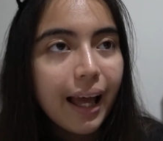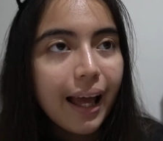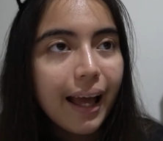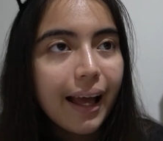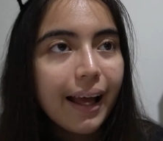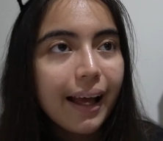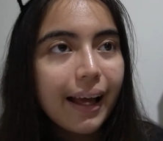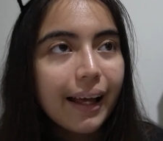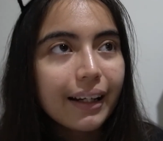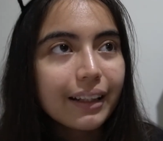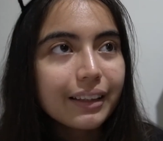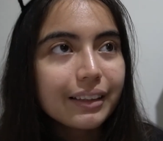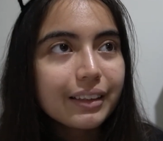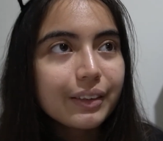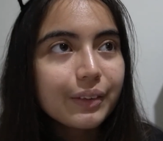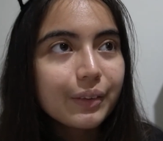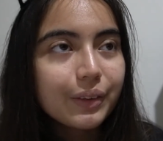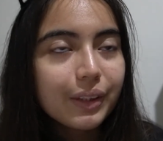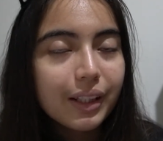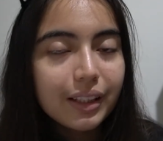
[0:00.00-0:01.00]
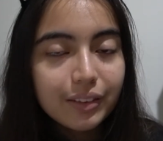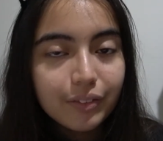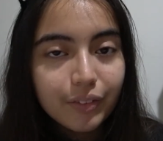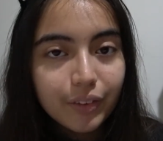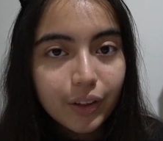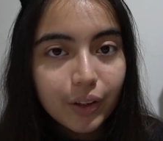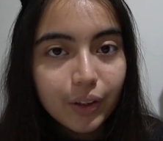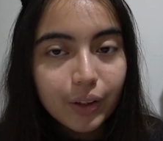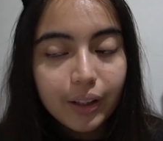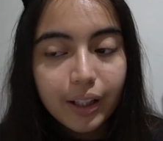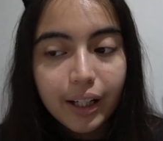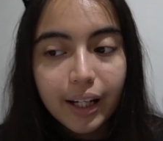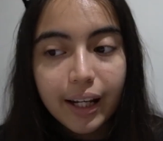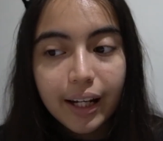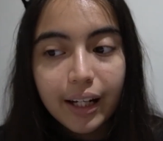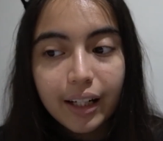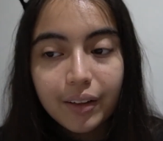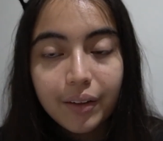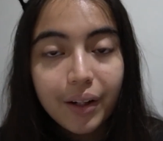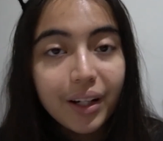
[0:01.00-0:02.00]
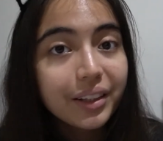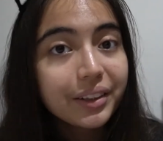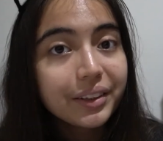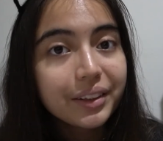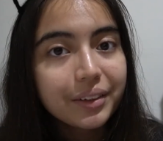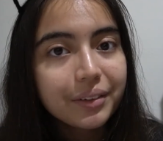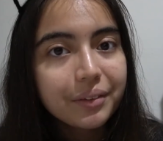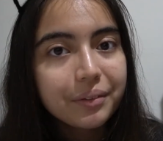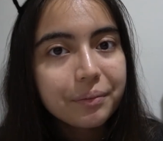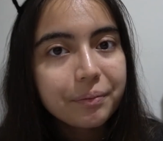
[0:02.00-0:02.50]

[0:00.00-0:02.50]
And I'll see you in the next video and reaction.